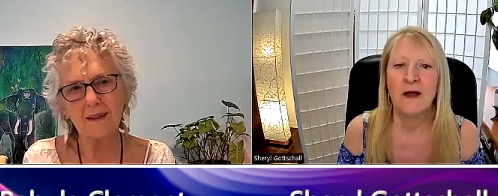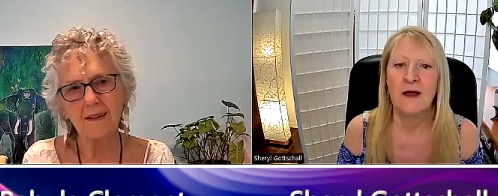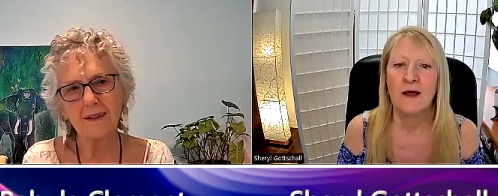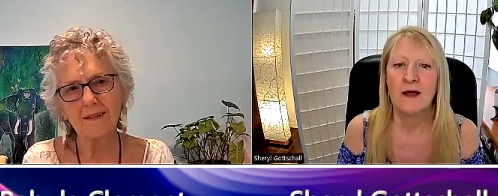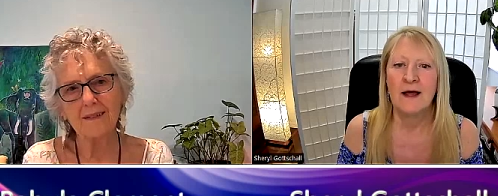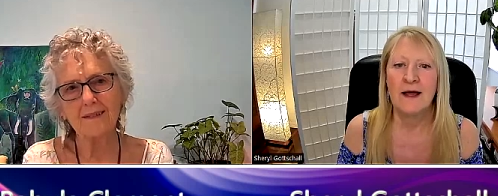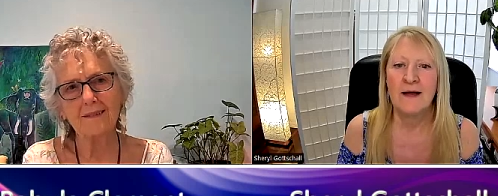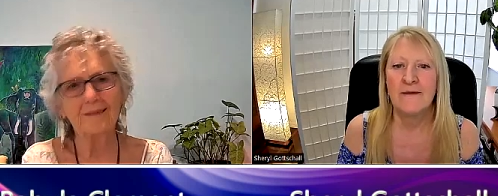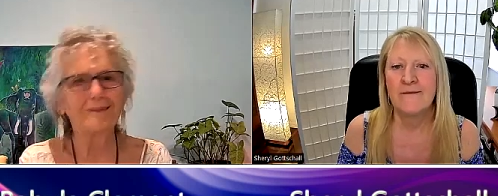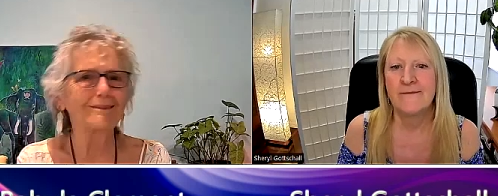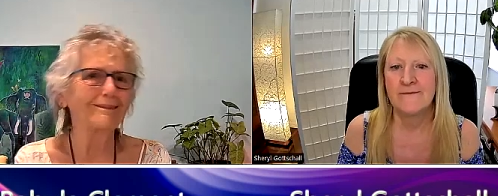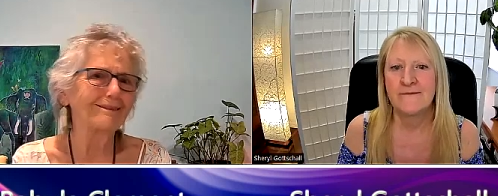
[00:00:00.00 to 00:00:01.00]
Speaker 1: And
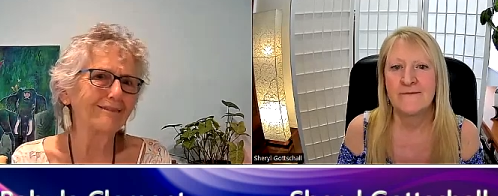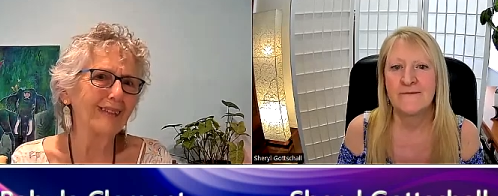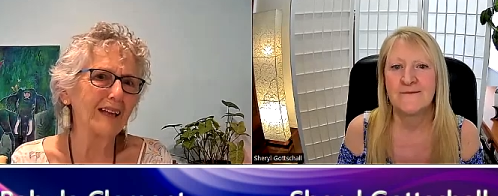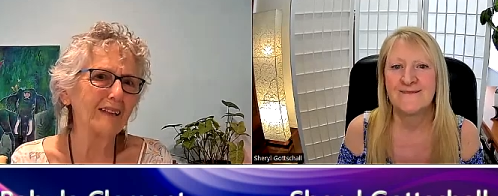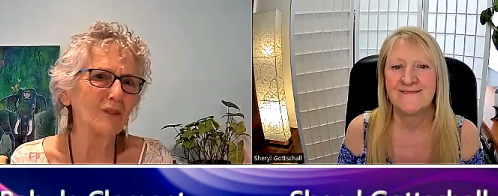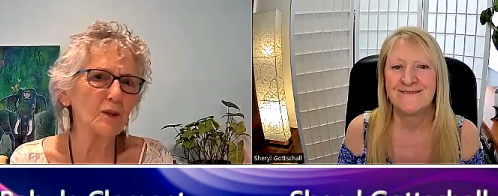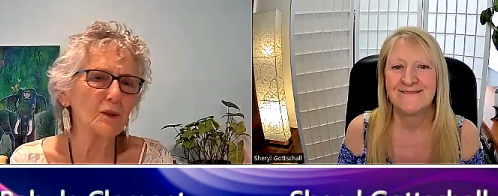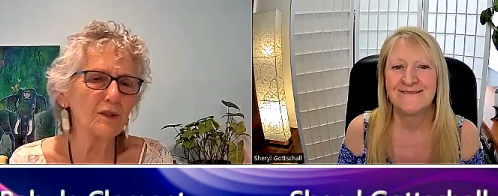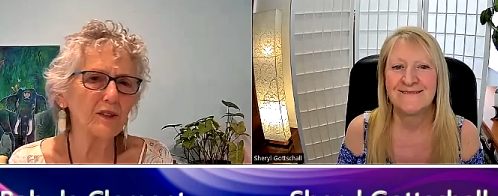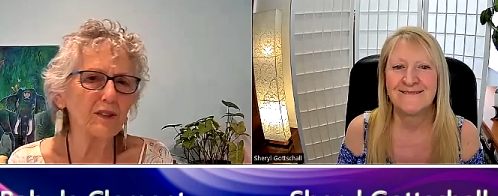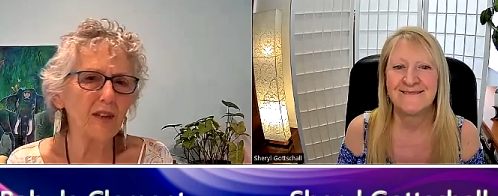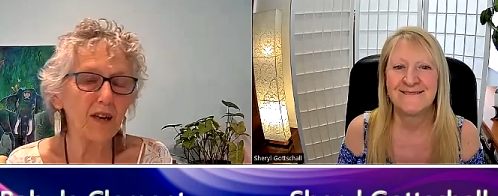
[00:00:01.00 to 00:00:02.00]
that, of course,
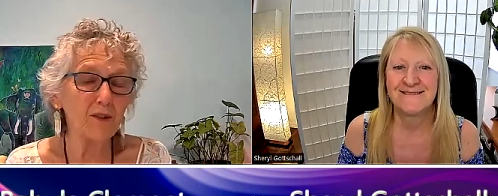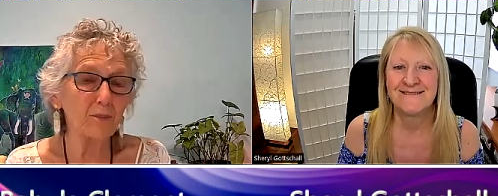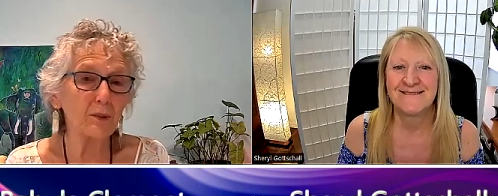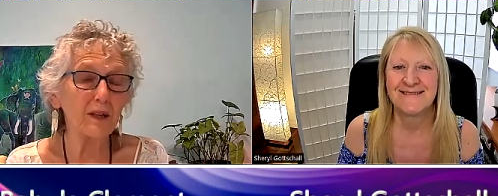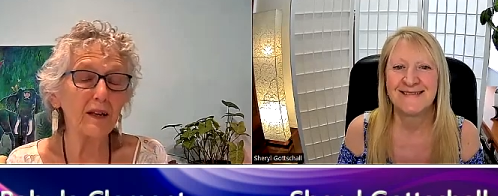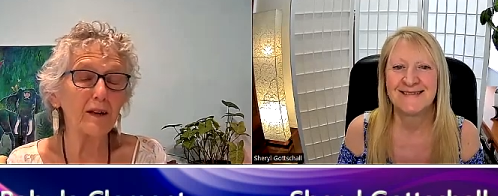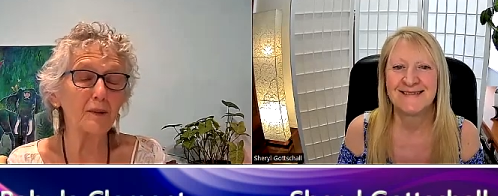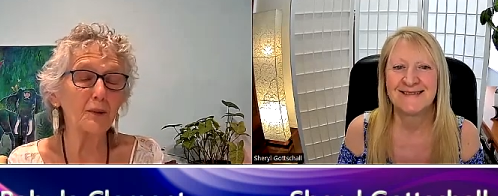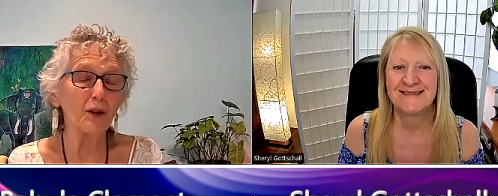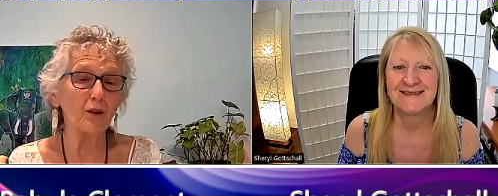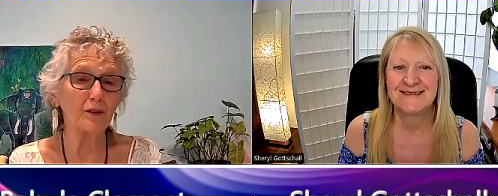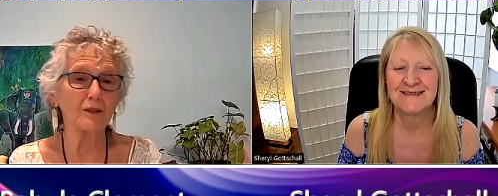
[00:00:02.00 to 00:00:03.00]
is our spring
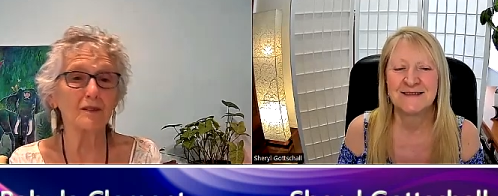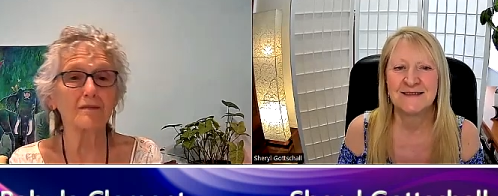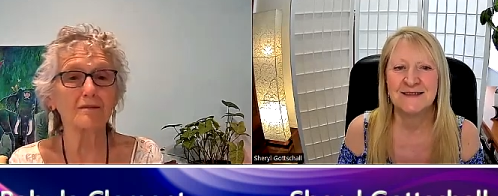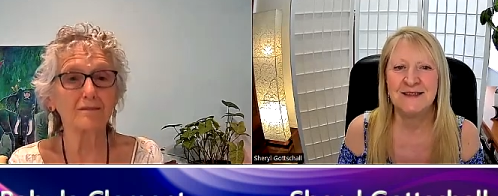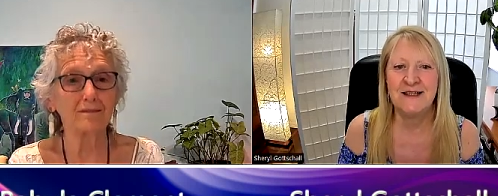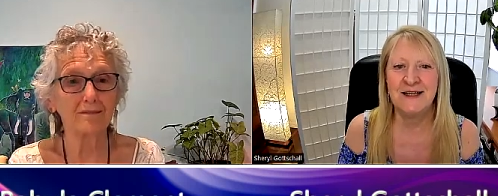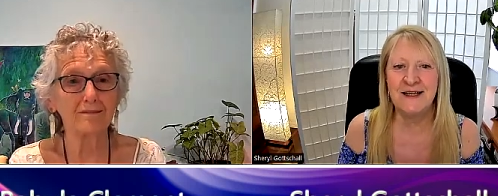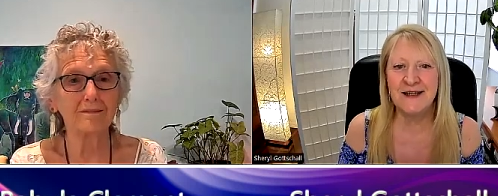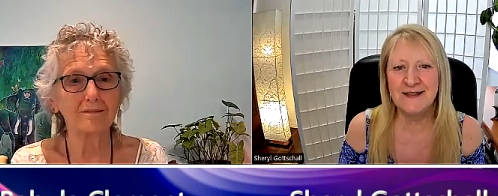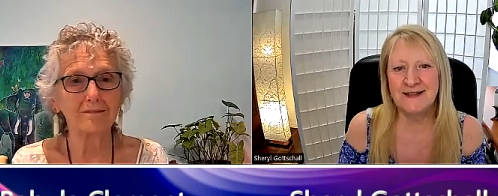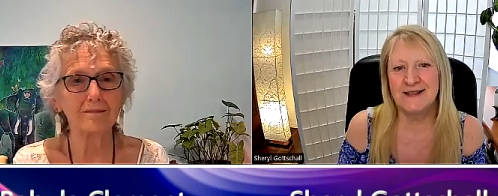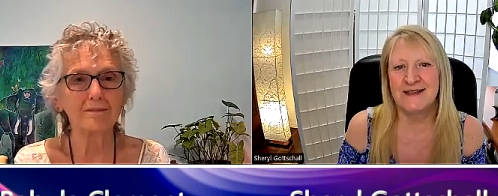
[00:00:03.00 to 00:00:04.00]
equinox.
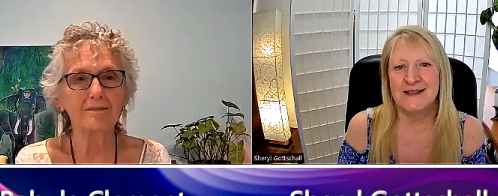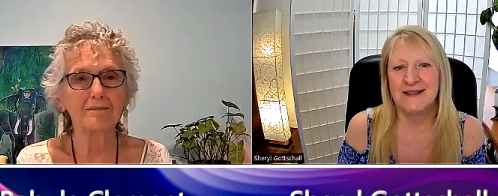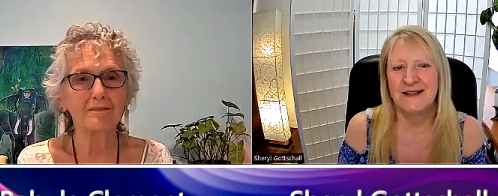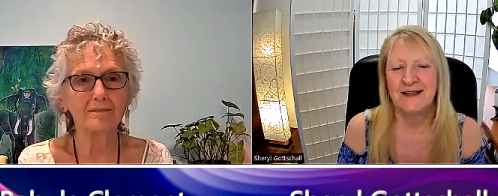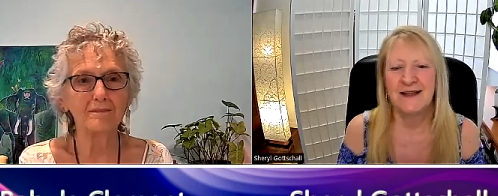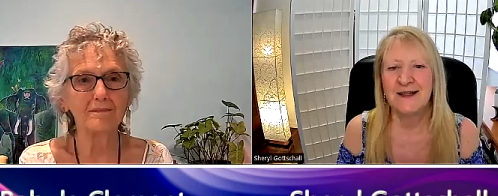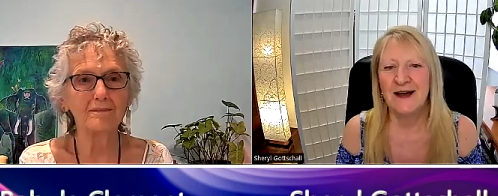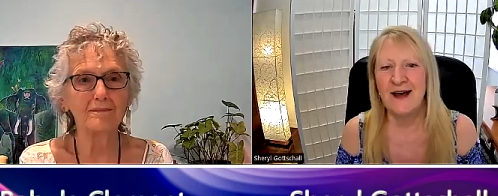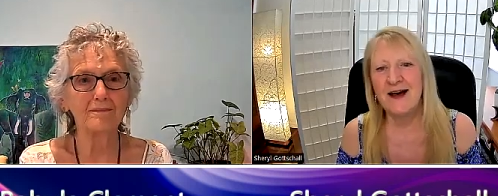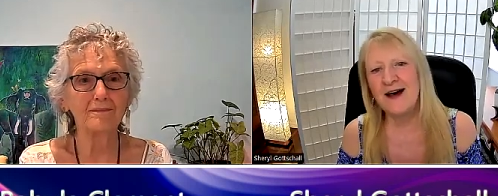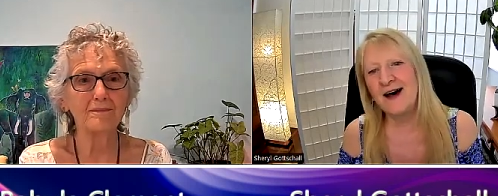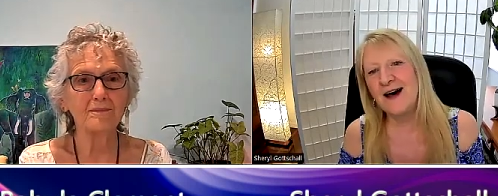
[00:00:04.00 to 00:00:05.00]
Yes.
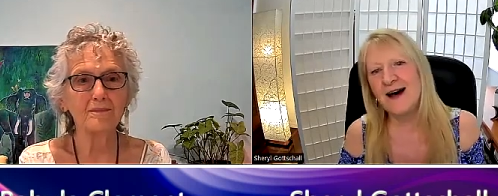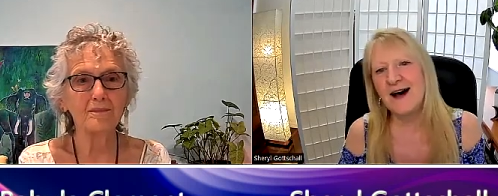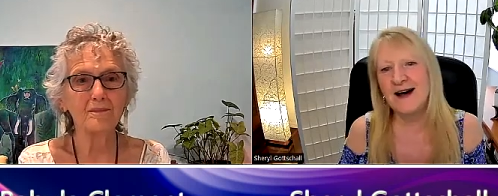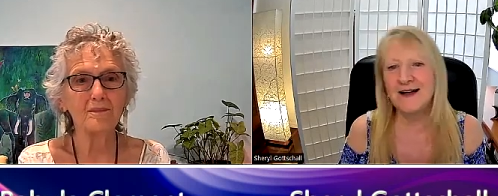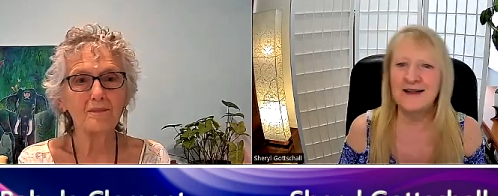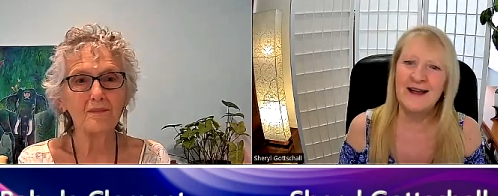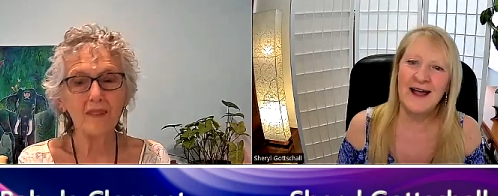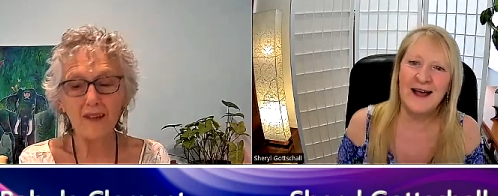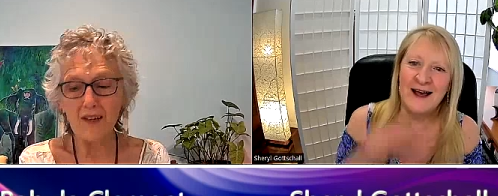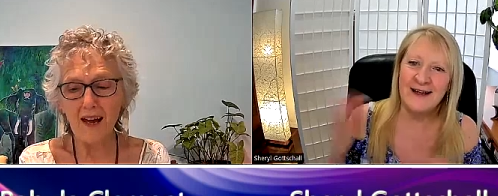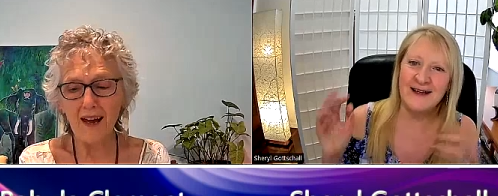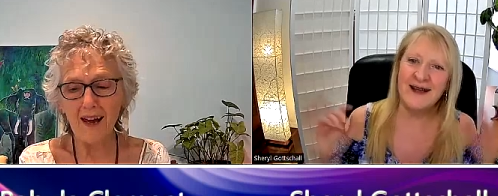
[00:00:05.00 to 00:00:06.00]
Speaker 2: Oh,
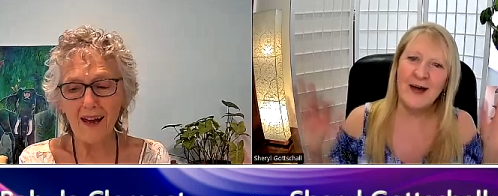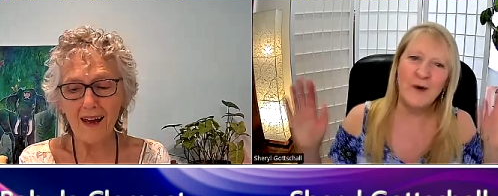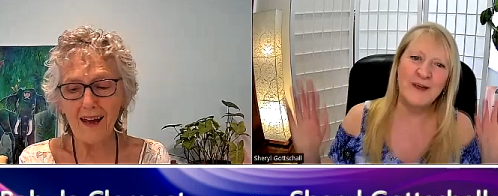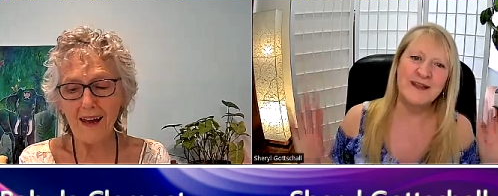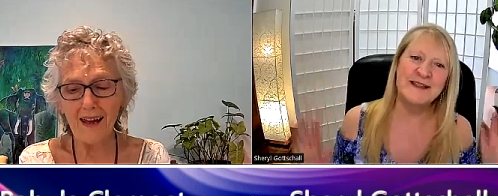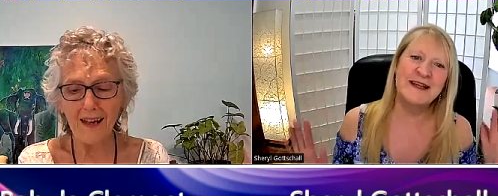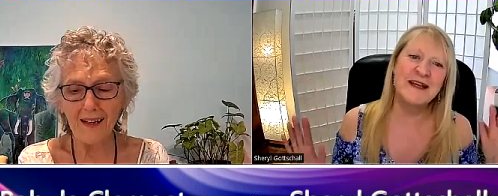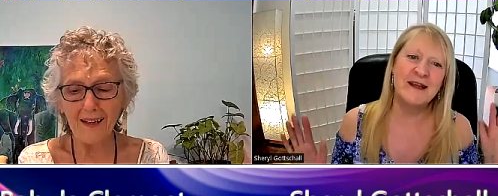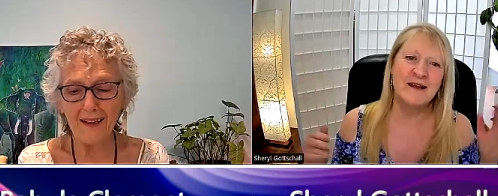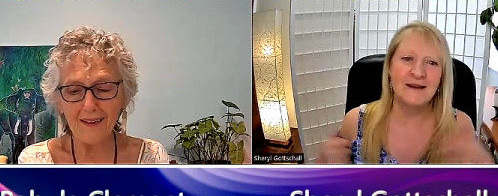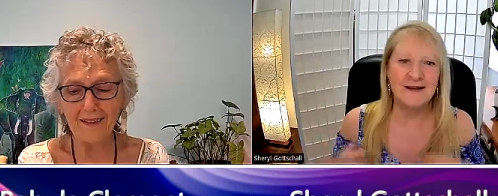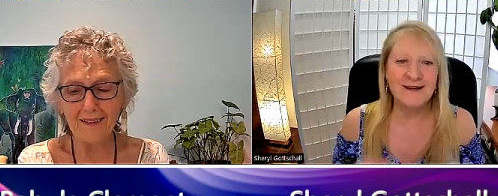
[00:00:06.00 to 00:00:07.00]
no. Sing.